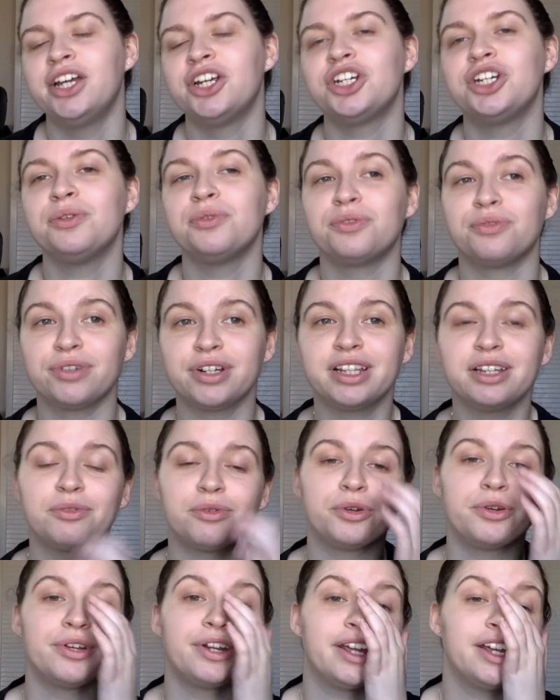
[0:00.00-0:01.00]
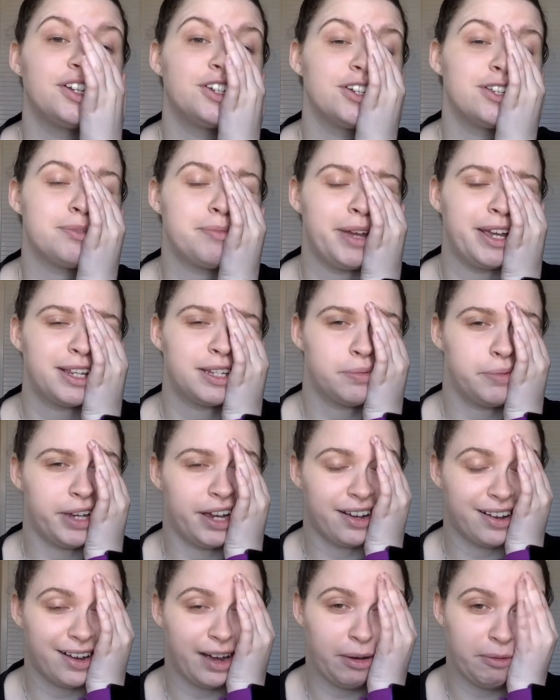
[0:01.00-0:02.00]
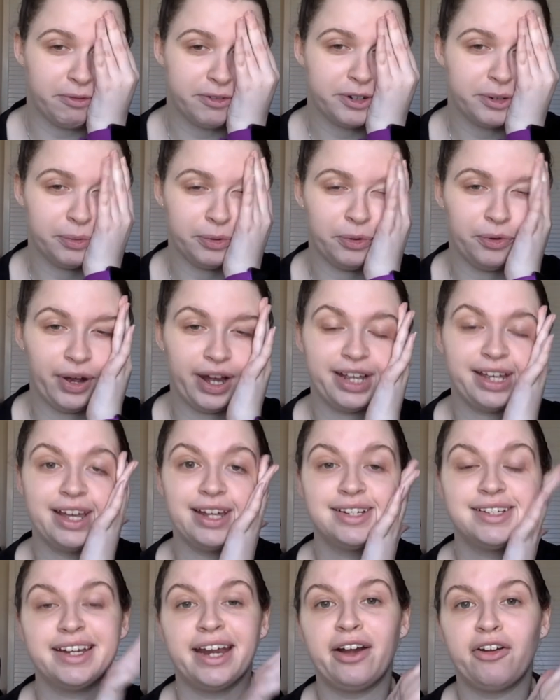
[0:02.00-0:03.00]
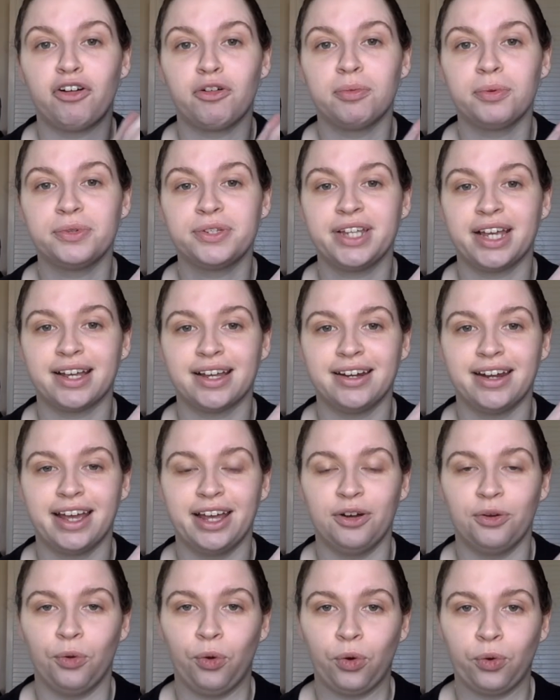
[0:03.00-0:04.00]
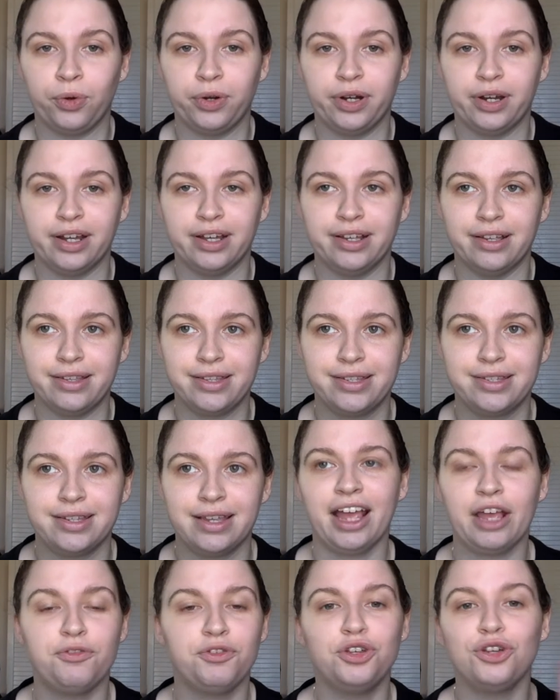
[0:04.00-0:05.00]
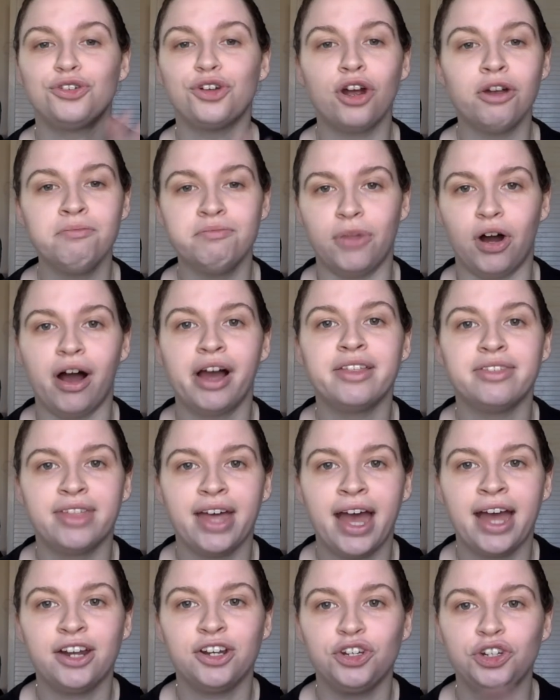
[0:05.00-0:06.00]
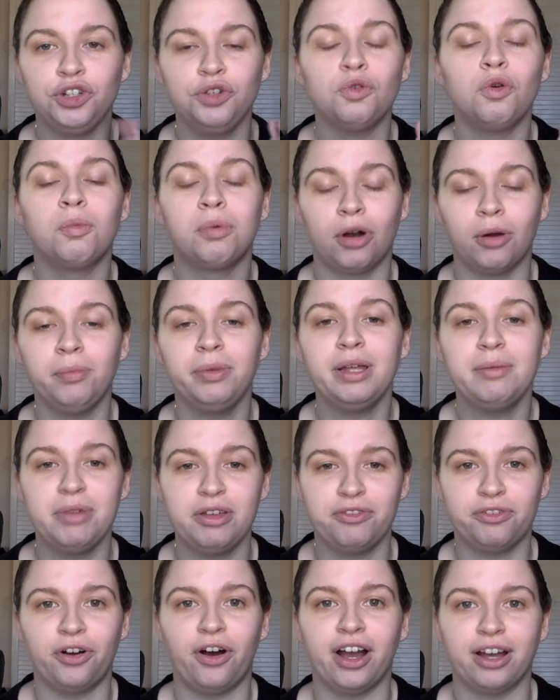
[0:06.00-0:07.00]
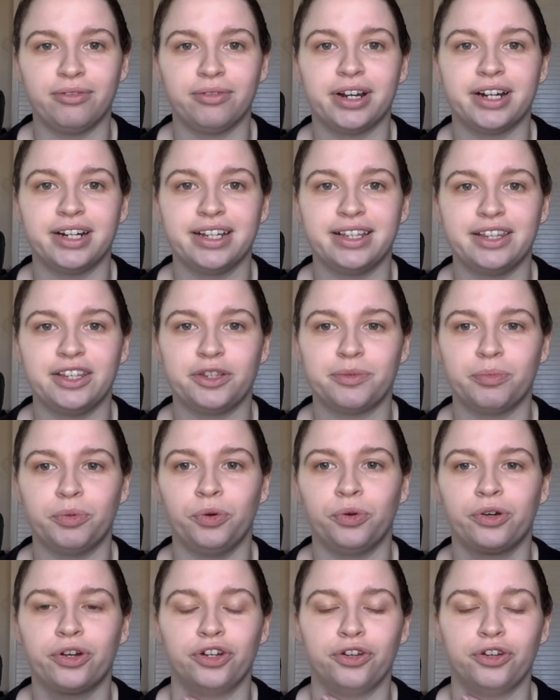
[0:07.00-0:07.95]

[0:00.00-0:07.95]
She was really rude. It just makes me uncomfortable. I get terrible secondhand awkwardness. If you don't mind that, you will probably be fine reading this book.